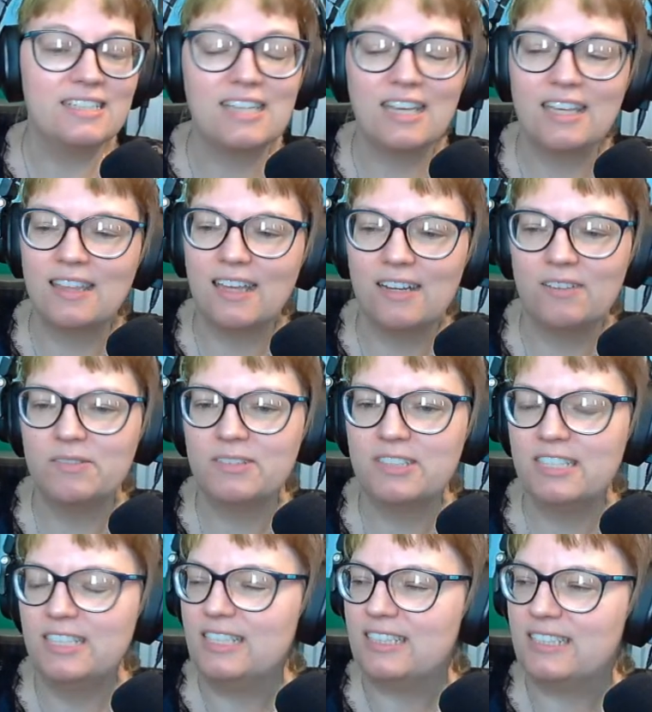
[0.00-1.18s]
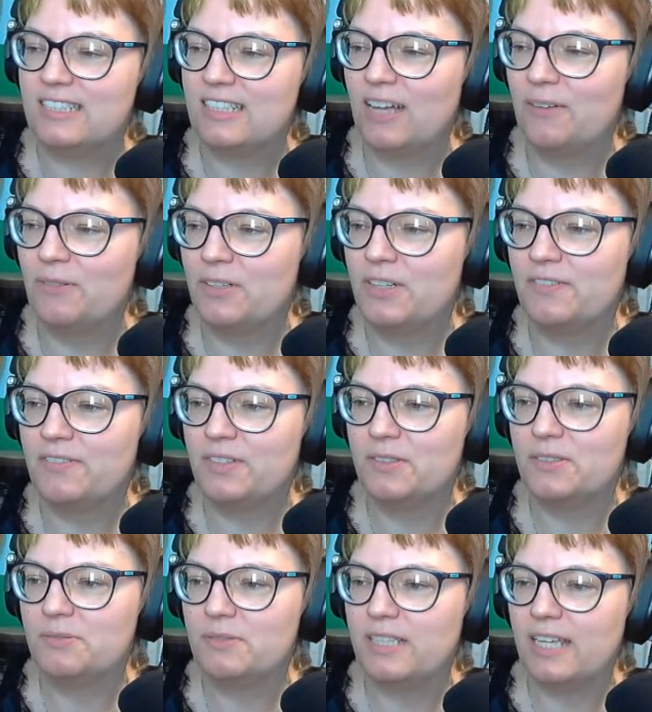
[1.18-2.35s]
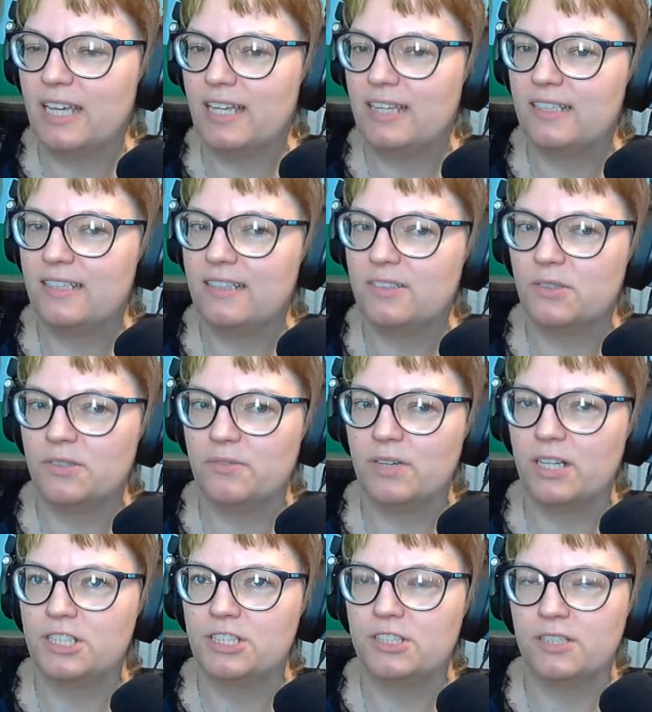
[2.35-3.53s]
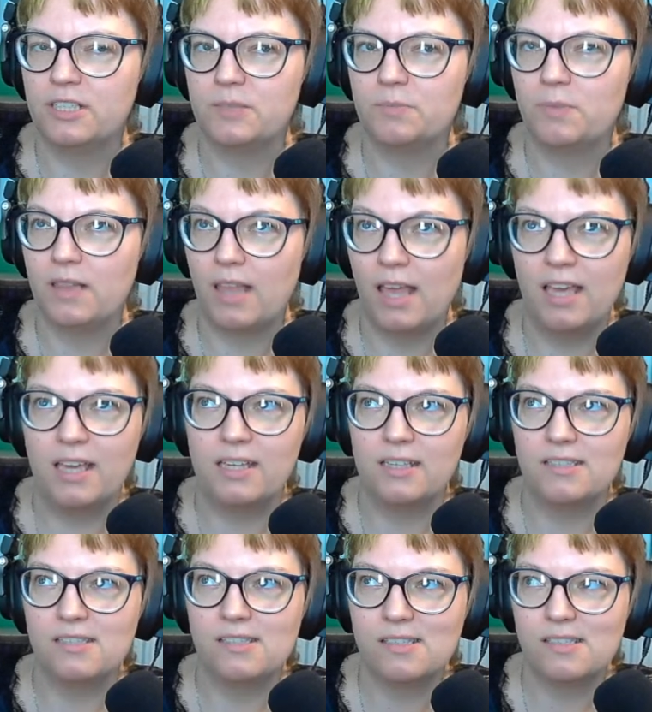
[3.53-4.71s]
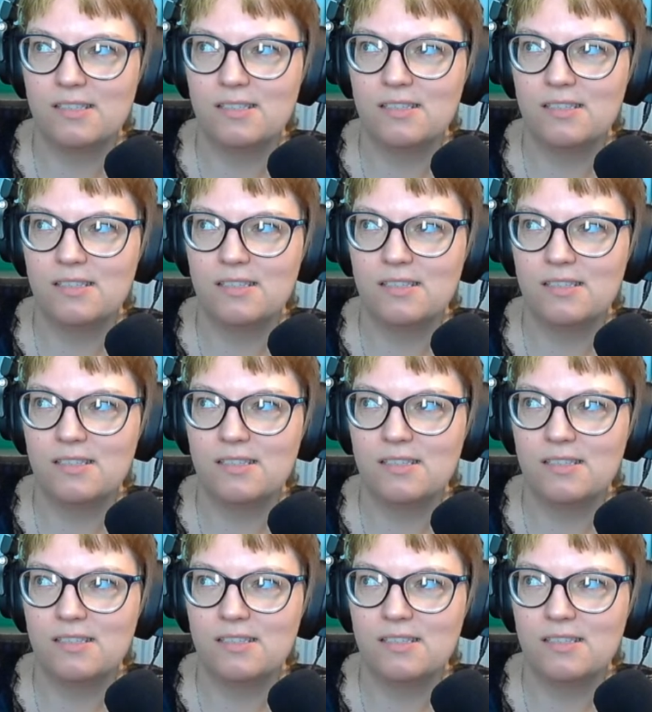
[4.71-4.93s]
I thought, well, geez, I wonder if those would get sort of registered as plays.